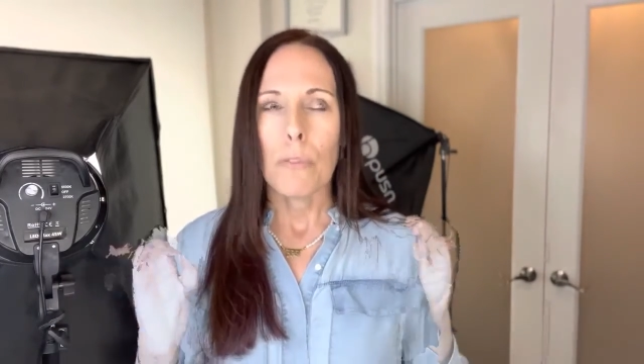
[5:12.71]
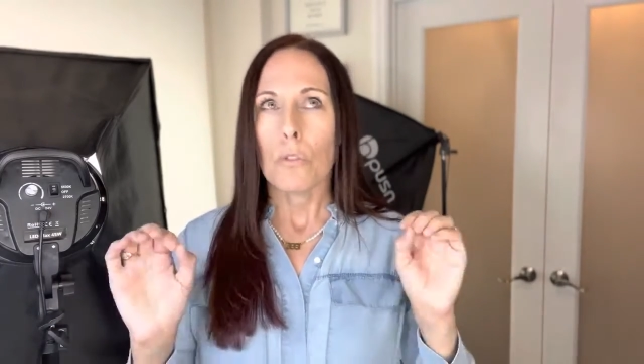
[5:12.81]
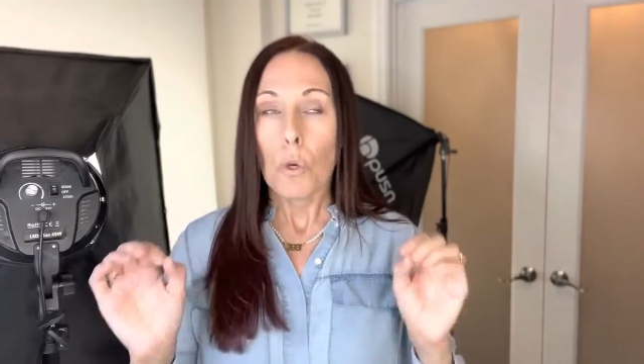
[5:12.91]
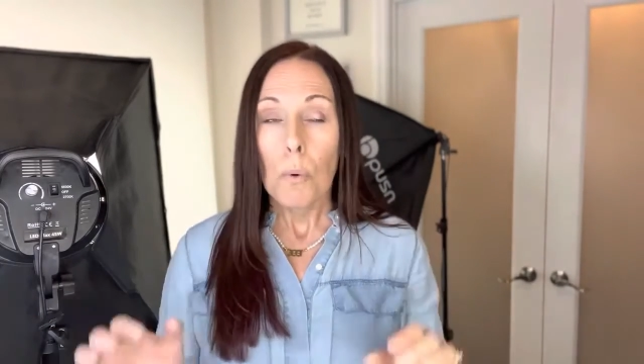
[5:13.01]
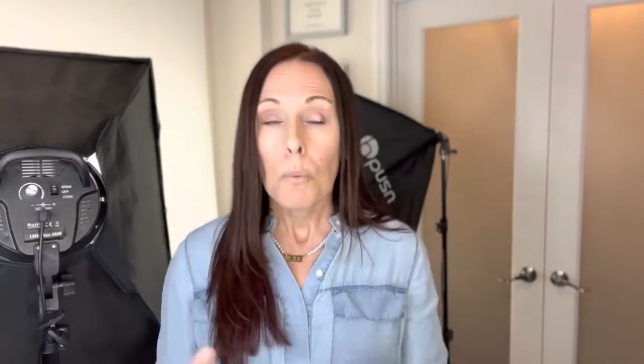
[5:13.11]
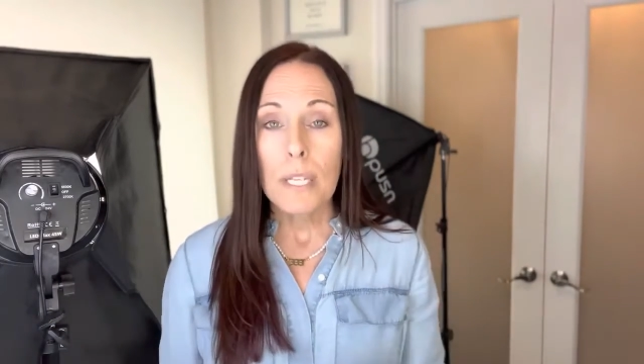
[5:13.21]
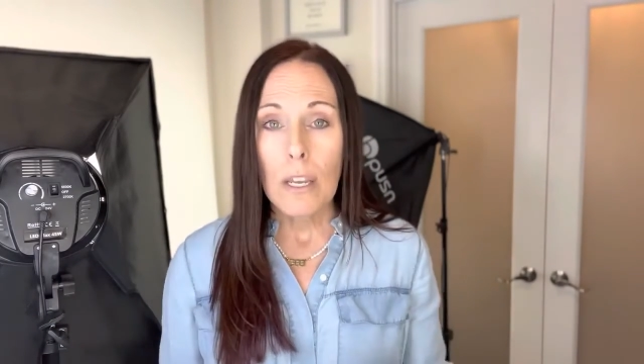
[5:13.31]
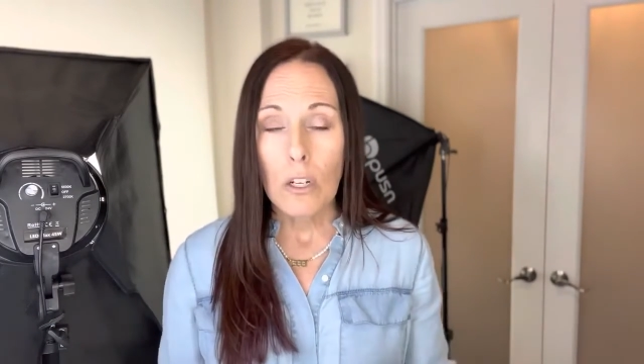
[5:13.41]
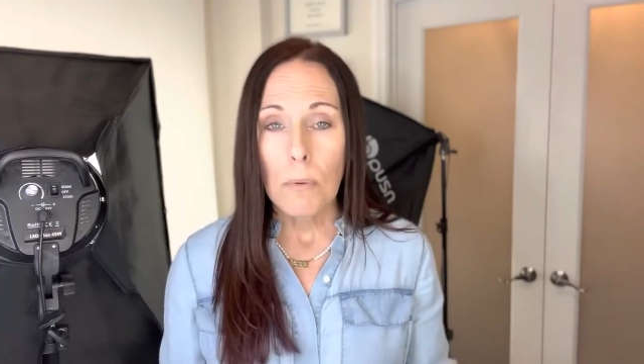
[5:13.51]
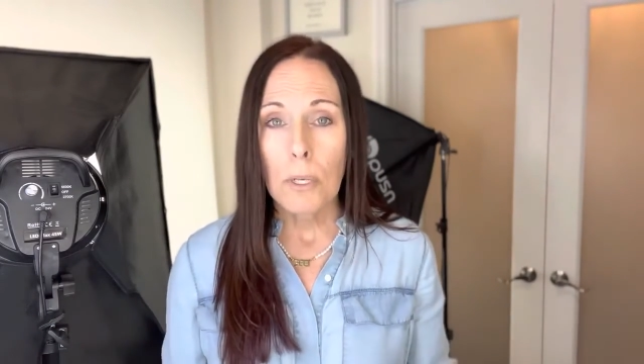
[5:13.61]
So when we're
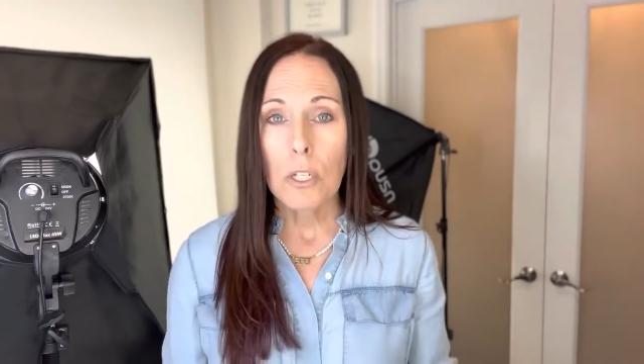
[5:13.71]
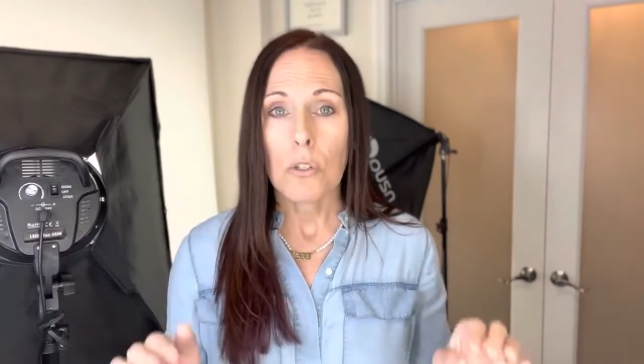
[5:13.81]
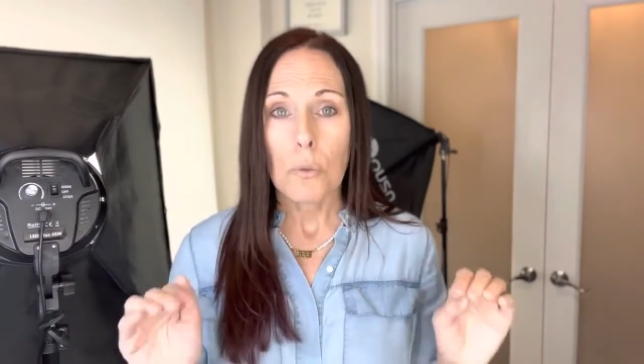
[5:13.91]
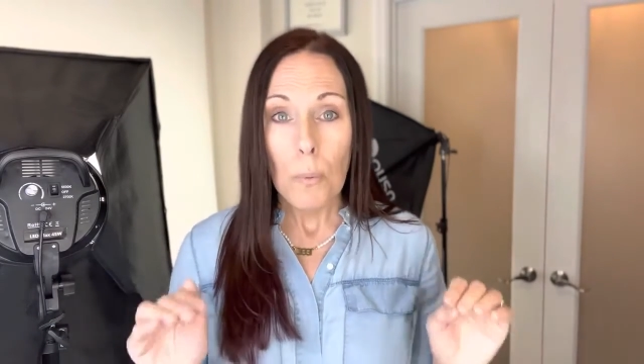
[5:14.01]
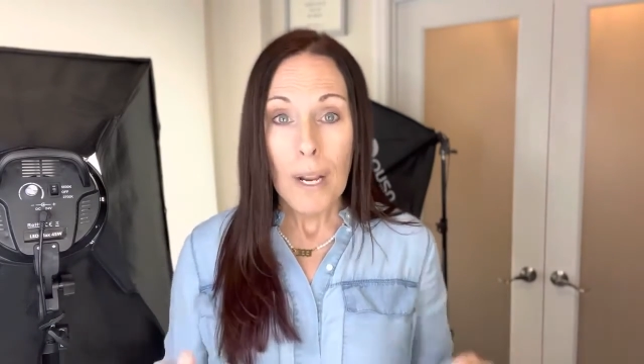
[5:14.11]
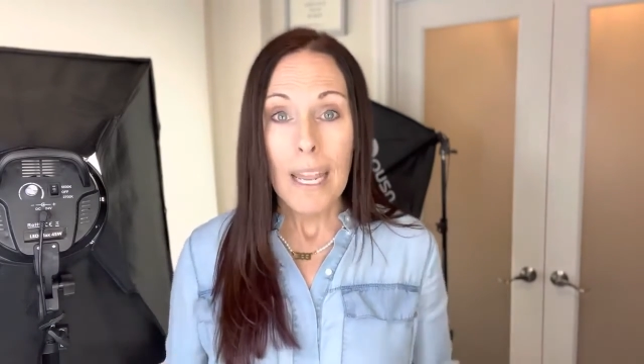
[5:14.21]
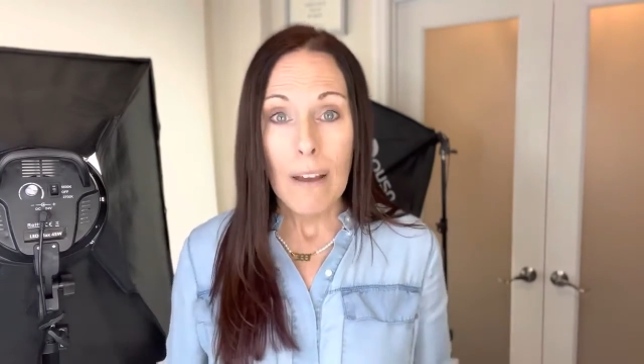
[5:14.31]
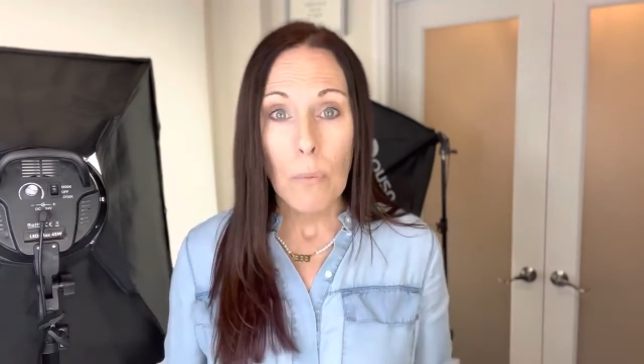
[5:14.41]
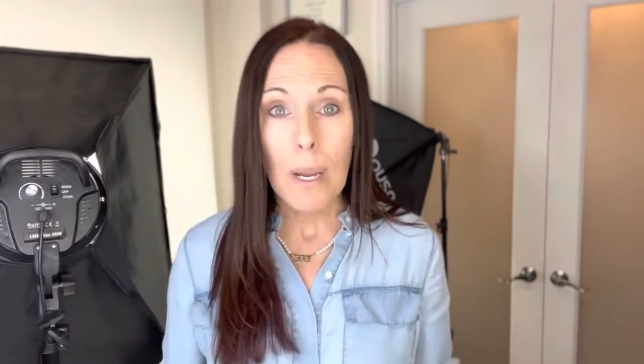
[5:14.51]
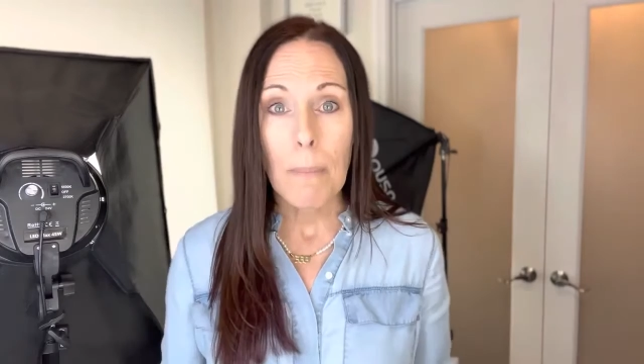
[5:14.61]
taking our pictures, we want to
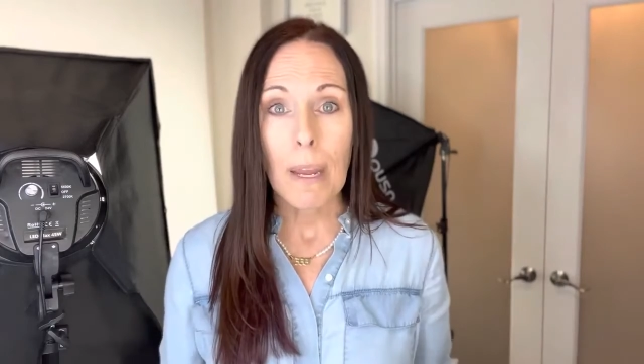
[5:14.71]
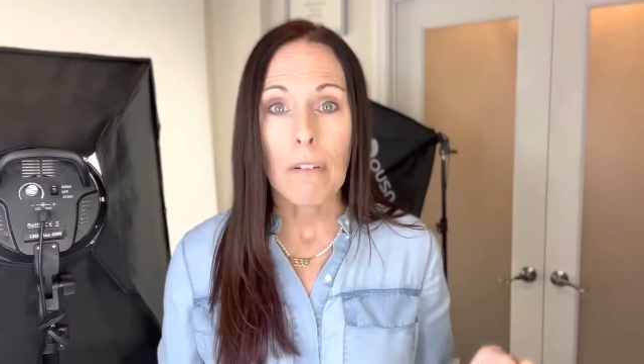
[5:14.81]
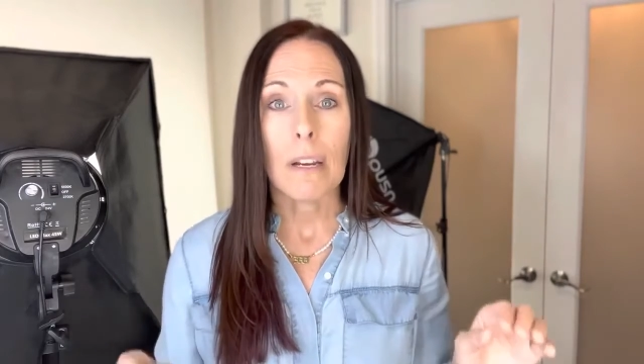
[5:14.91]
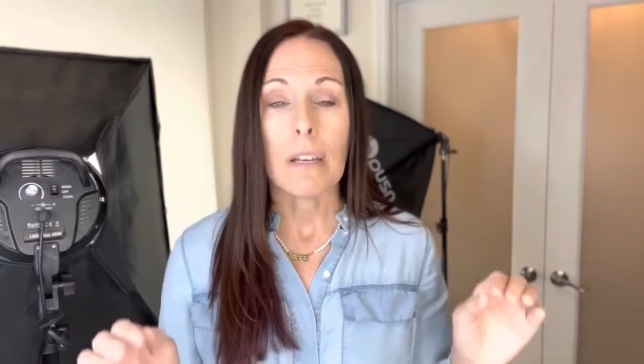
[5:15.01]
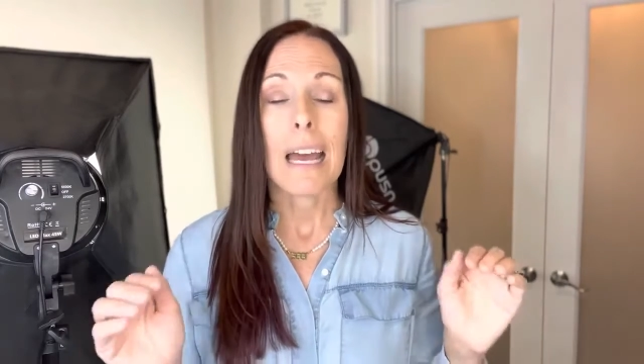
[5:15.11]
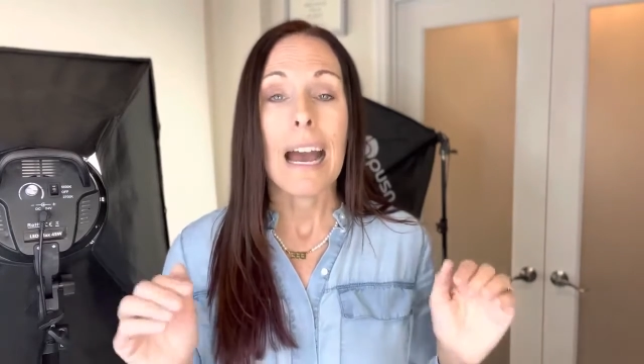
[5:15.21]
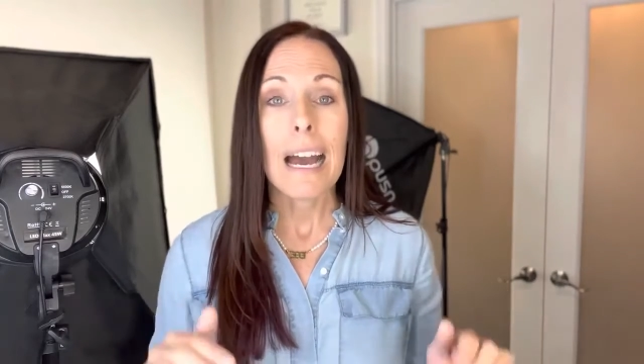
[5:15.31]
have white background.